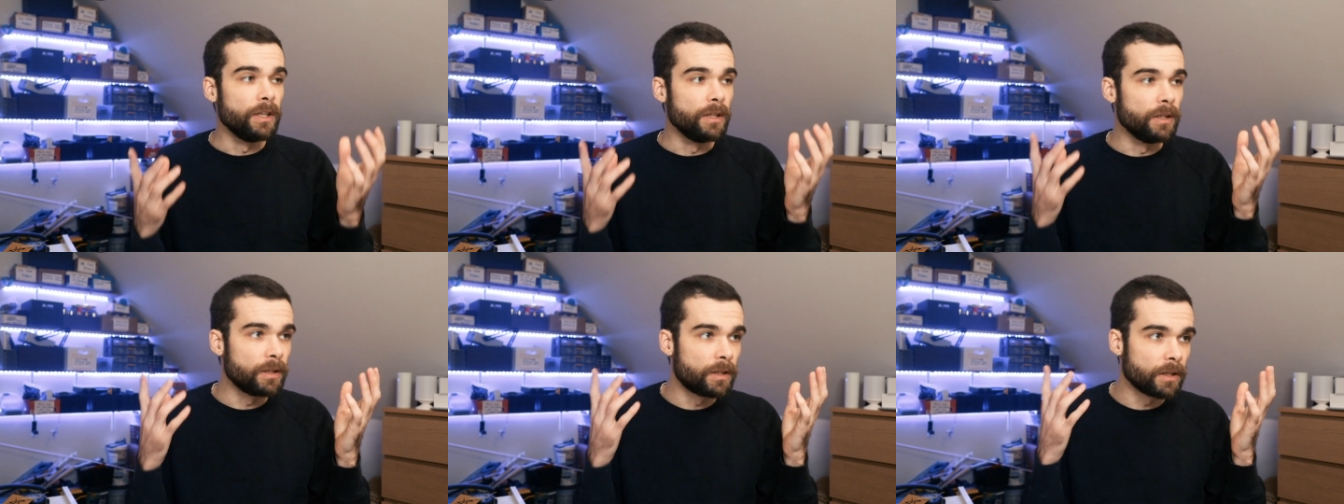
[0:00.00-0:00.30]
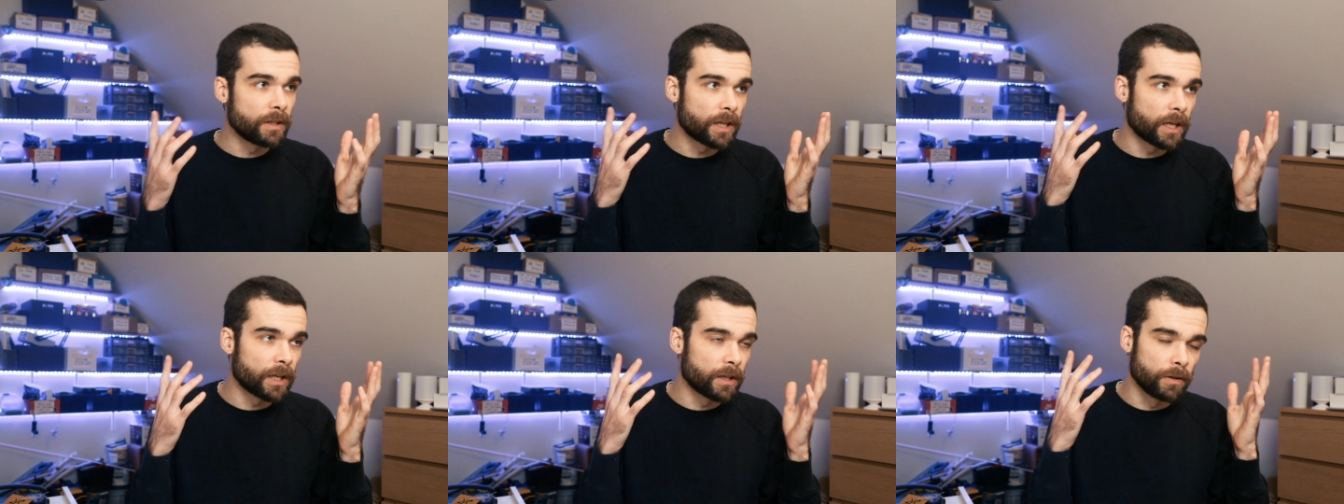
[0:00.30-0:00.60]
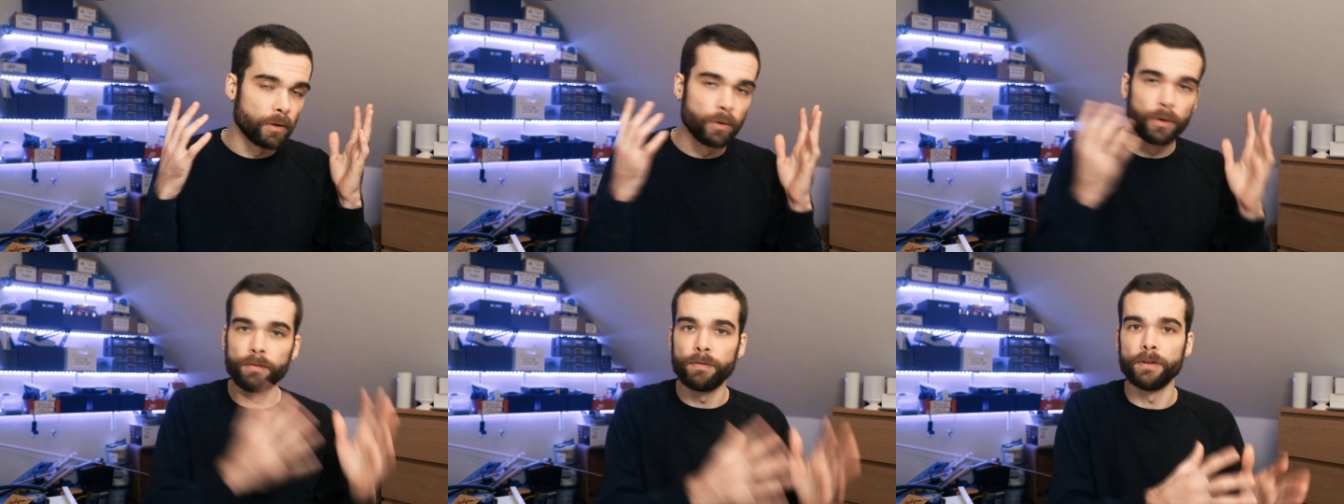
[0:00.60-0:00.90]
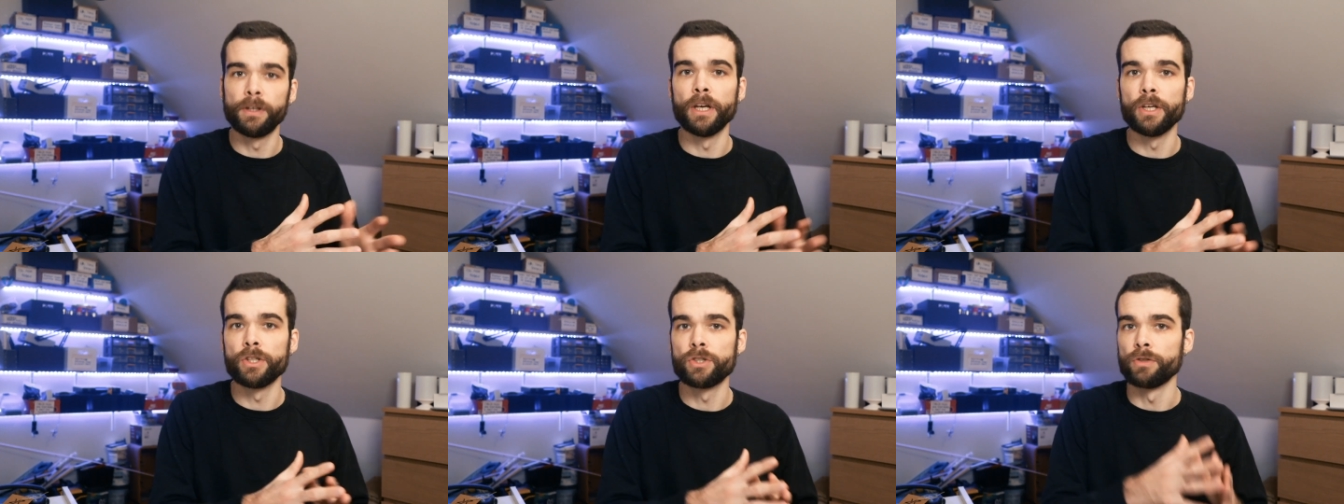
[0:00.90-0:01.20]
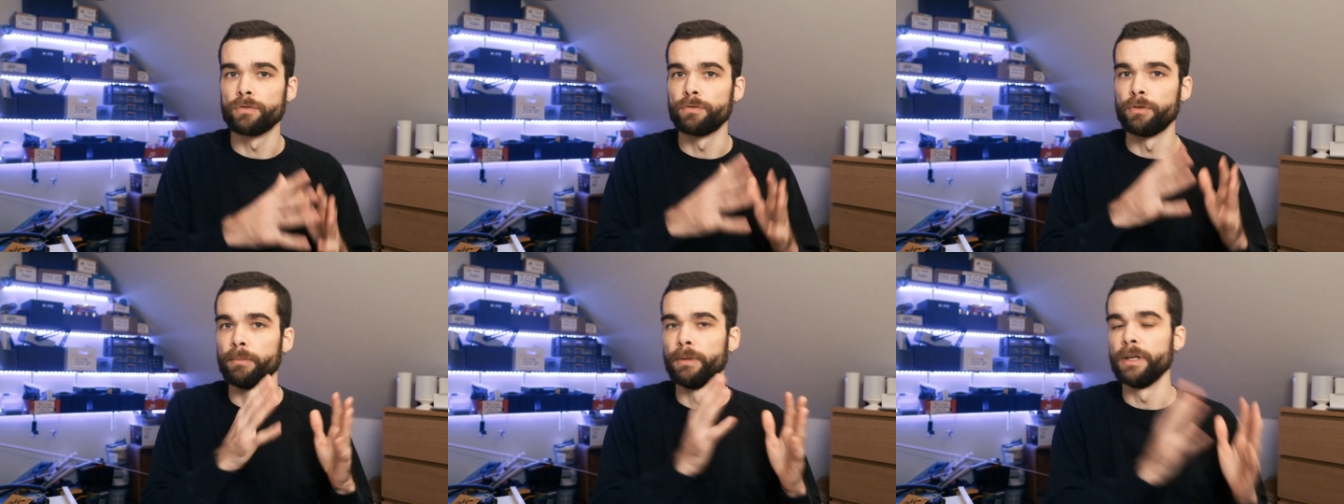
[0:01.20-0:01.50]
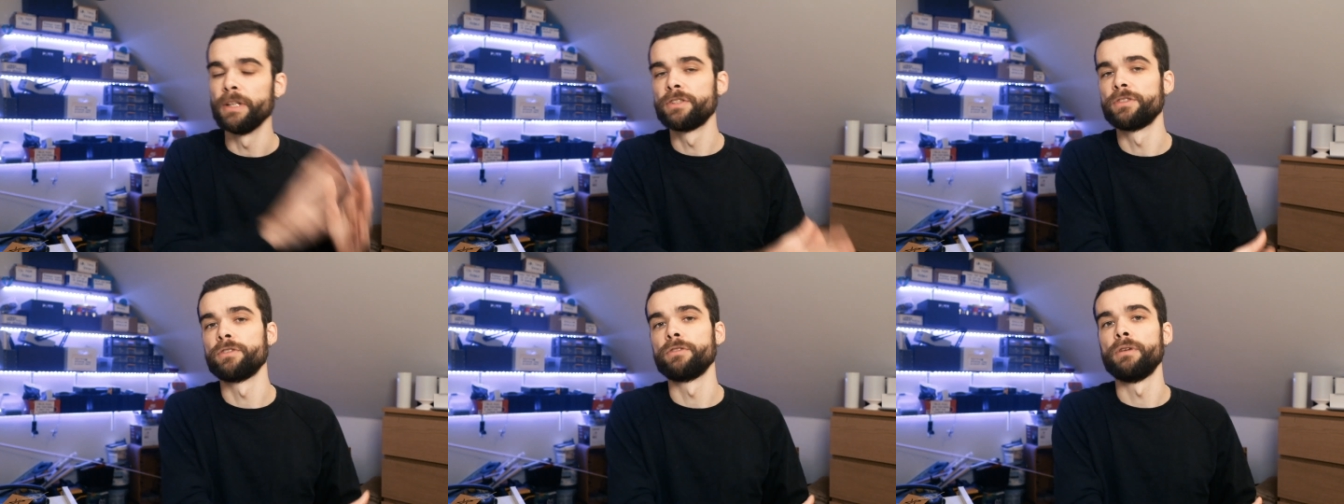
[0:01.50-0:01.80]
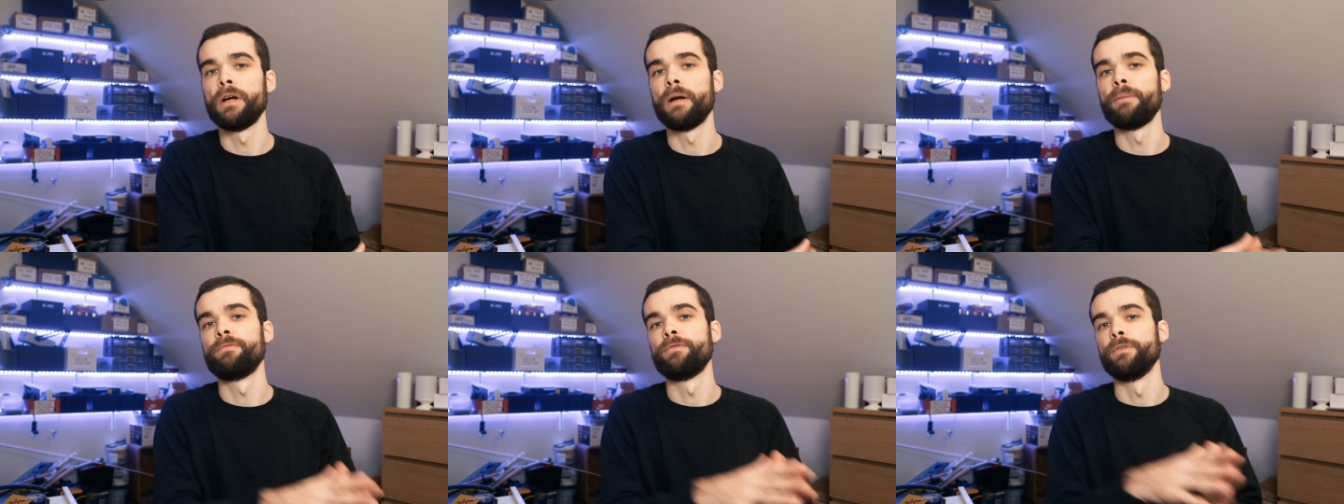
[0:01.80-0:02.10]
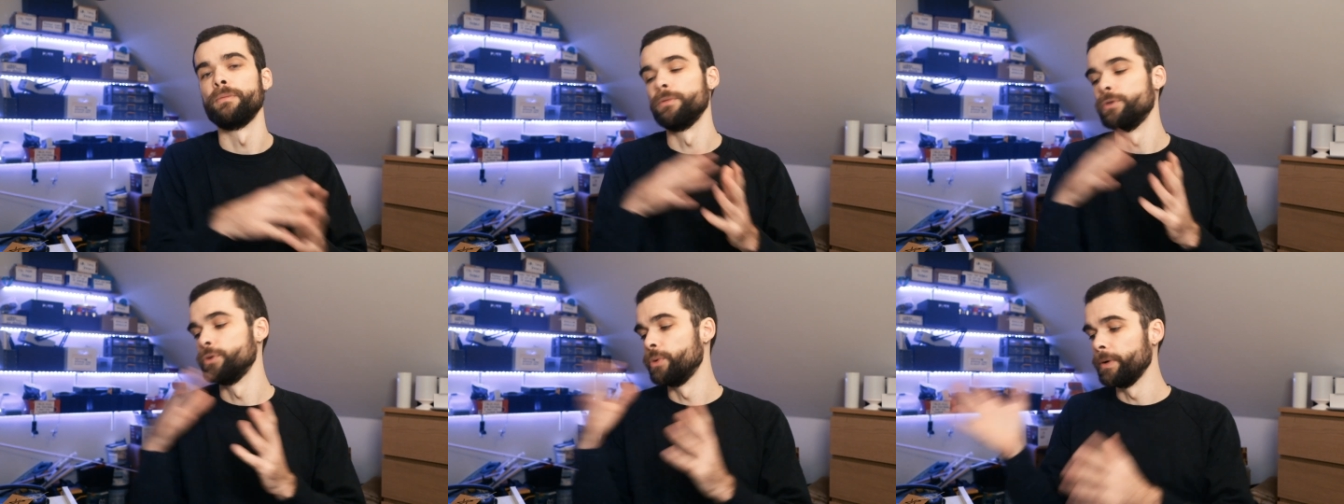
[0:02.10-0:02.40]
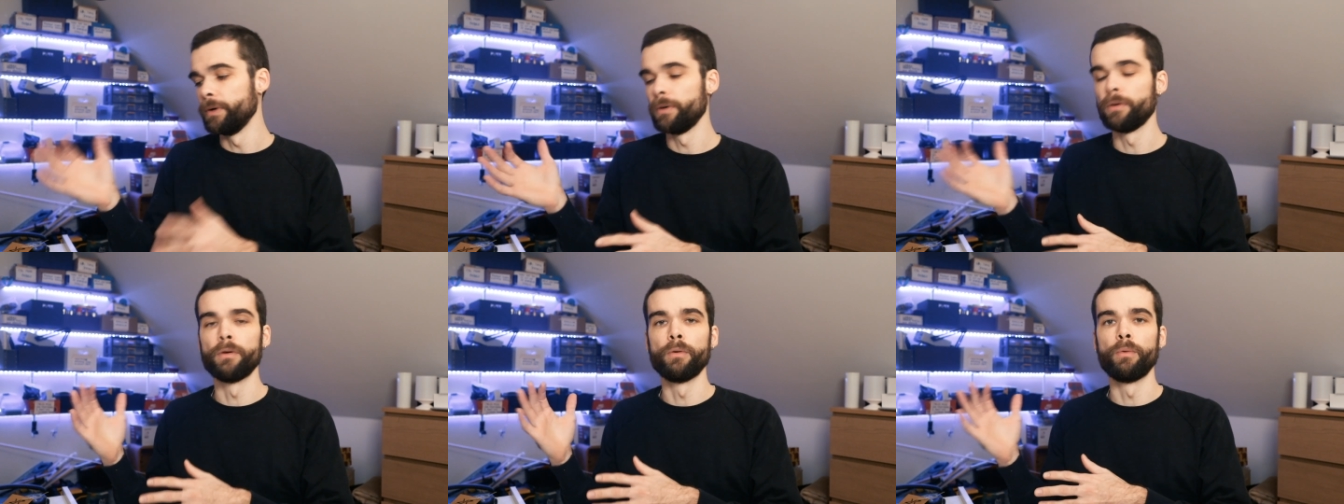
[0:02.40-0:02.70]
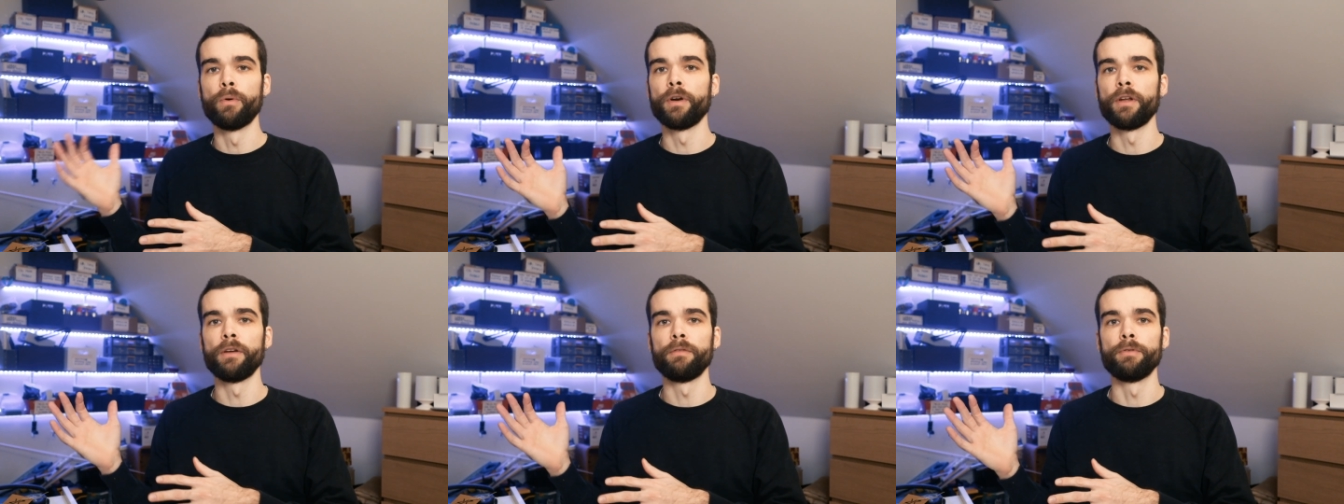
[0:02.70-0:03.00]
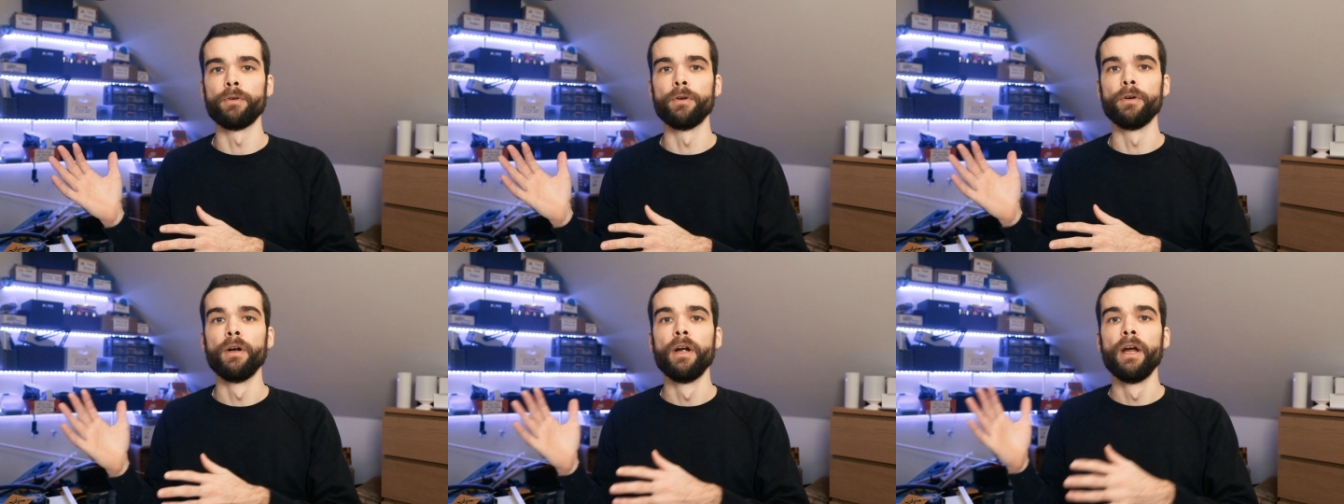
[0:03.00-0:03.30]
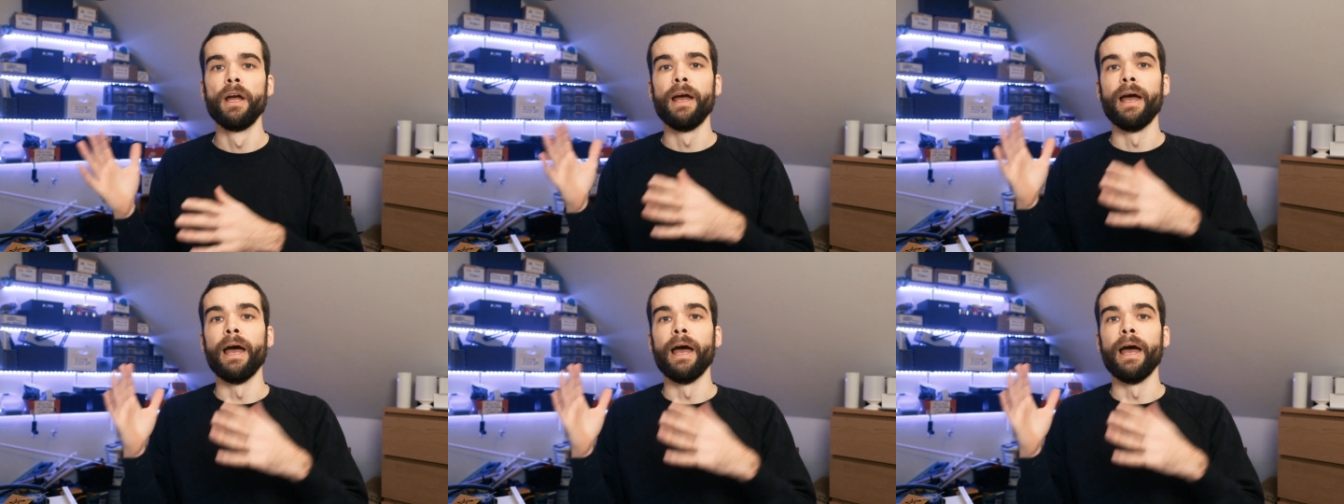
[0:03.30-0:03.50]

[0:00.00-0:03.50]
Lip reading: You're going to get a notification from Instagram, from Twitter or whatever,